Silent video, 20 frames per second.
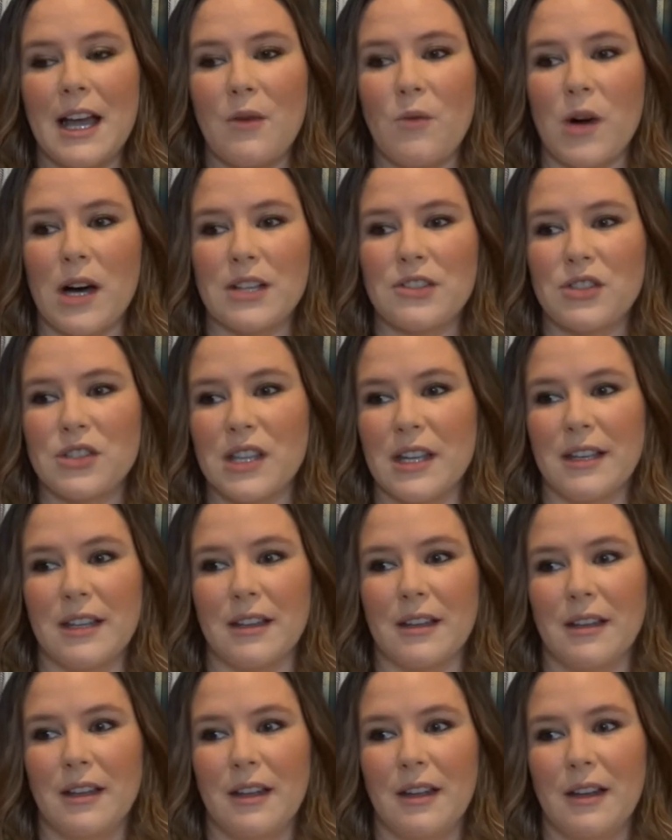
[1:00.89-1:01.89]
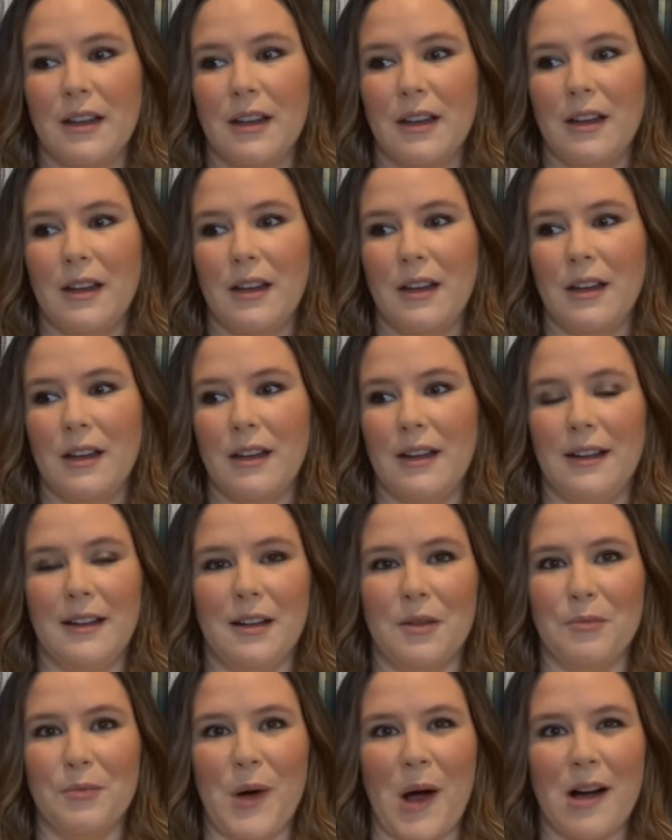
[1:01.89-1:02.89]
I watched like
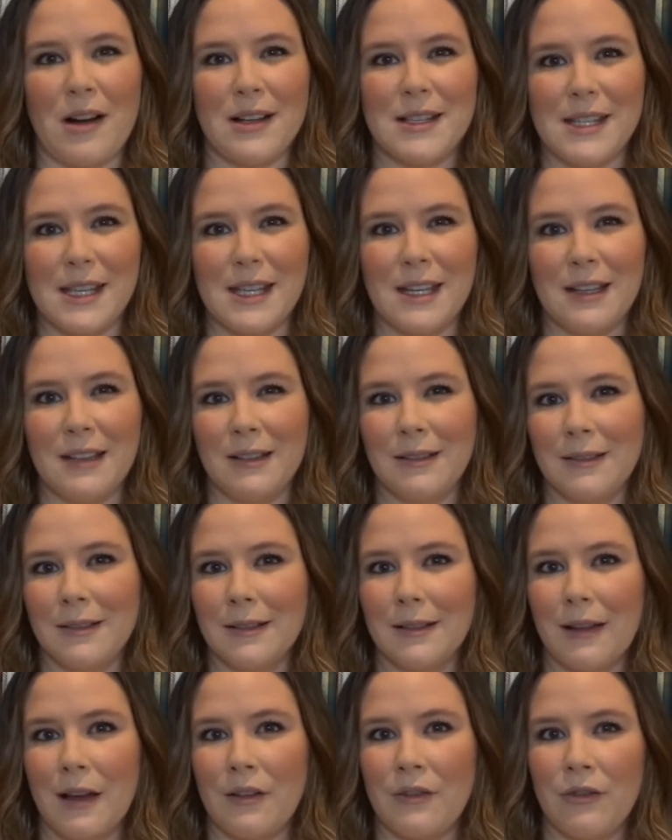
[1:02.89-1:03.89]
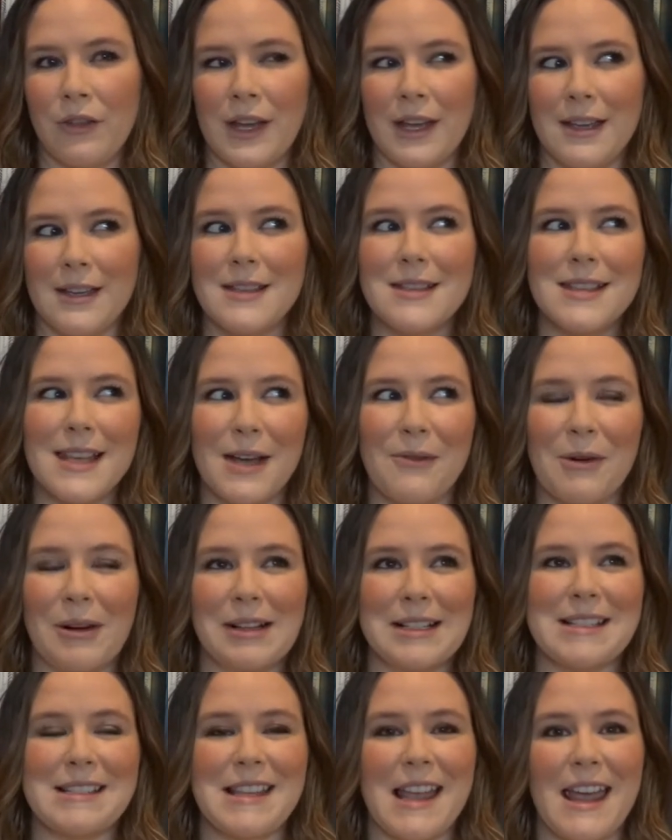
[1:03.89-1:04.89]
an unboxing of his, I
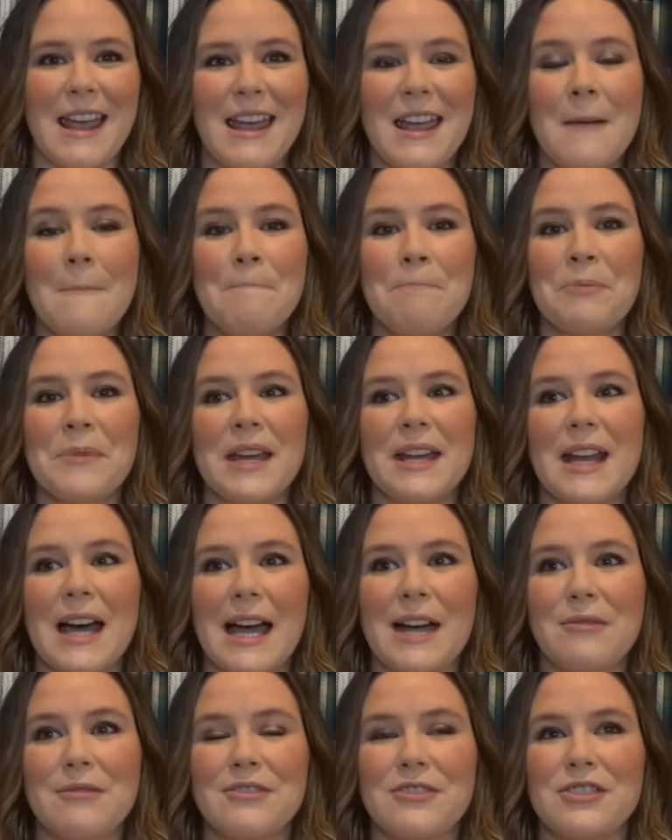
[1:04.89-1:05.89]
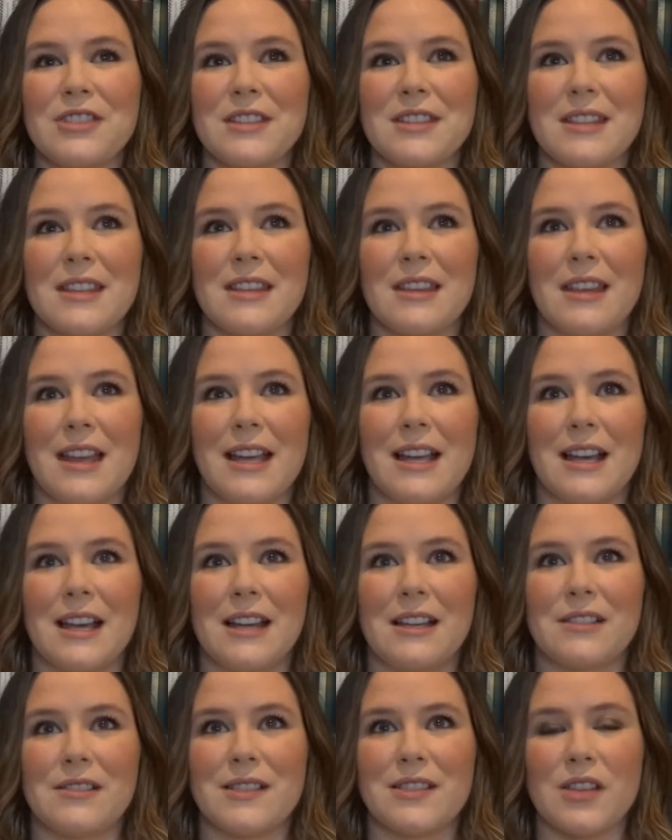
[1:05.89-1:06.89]
want to say, and I was just like
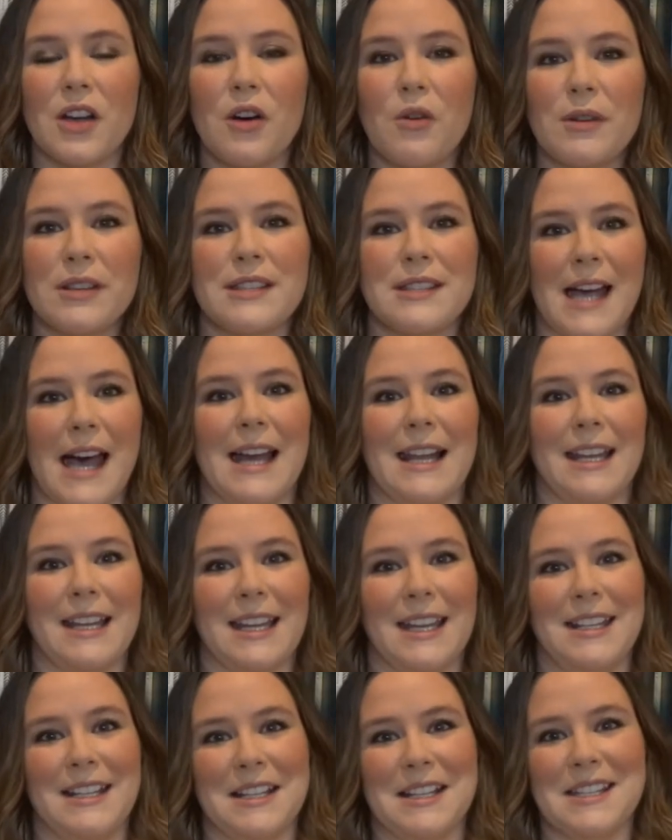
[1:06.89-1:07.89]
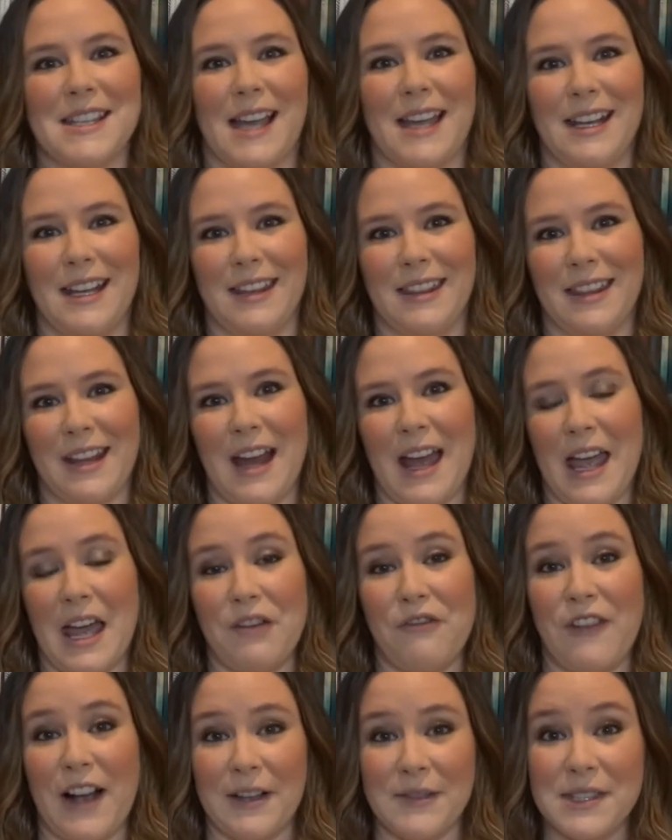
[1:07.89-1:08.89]
so ecstatic and excited that I
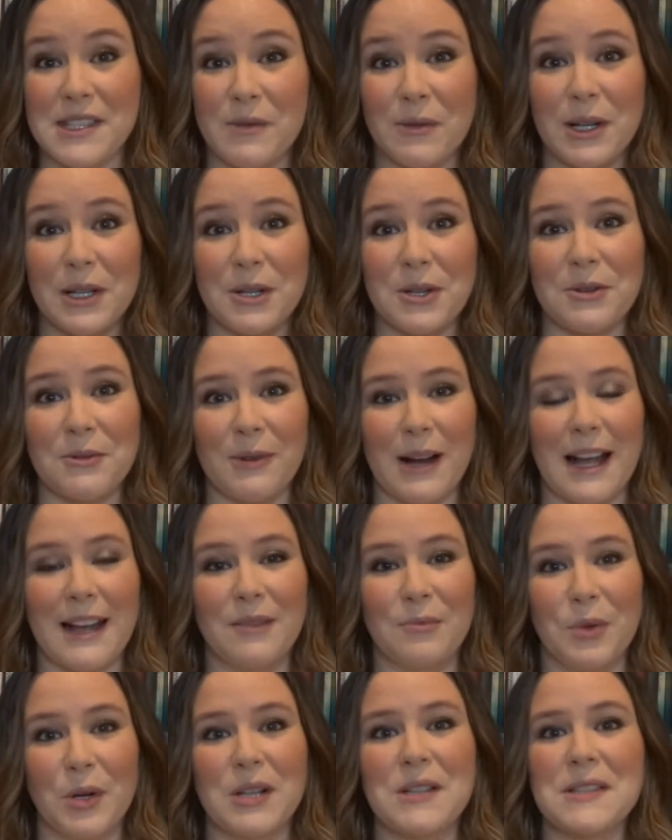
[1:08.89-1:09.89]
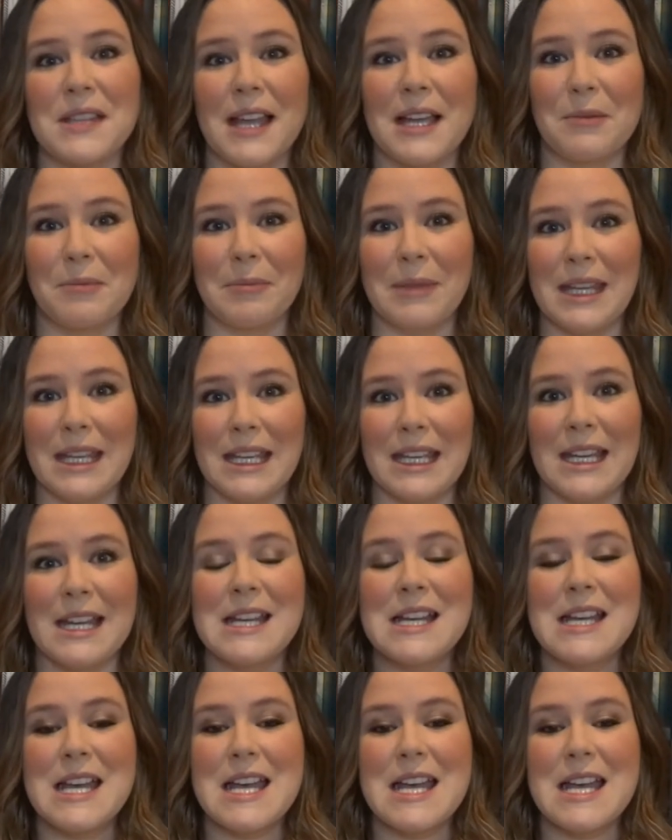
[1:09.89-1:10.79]
had found someone who read books like me.